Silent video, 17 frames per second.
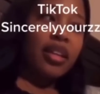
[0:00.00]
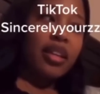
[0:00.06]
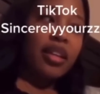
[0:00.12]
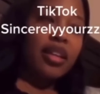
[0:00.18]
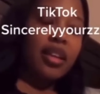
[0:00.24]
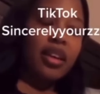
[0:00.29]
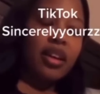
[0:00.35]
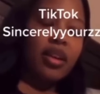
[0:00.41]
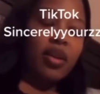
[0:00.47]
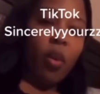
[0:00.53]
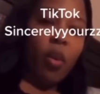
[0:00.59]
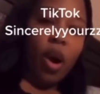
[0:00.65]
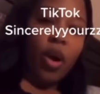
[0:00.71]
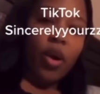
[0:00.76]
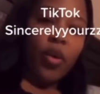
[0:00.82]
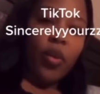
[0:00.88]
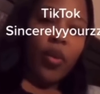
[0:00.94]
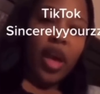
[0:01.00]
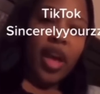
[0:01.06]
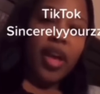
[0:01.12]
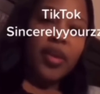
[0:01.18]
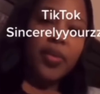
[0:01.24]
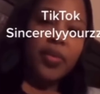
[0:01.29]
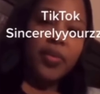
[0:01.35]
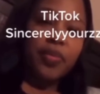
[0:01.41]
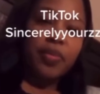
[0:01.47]
walk away
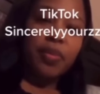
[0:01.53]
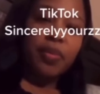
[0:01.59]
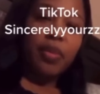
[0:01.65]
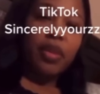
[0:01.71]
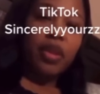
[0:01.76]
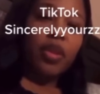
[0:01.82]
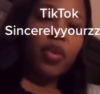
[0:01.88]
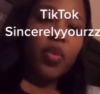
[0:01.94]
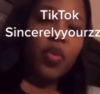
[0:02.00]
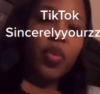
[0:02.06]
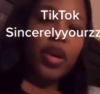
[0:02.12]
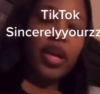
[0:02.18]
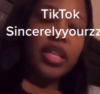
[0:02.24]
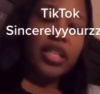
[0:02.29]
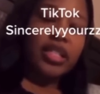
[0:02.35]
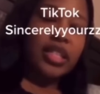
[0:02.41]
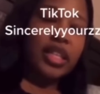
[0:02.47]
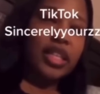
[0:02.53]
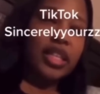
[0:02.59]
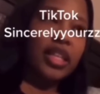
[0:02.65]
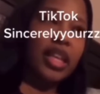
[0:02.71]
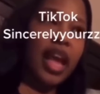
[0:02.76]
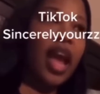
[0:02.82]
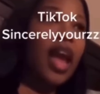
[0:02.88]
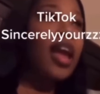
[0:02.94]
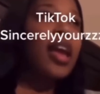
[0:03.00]
was the
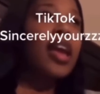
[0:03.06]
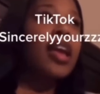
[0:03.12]
day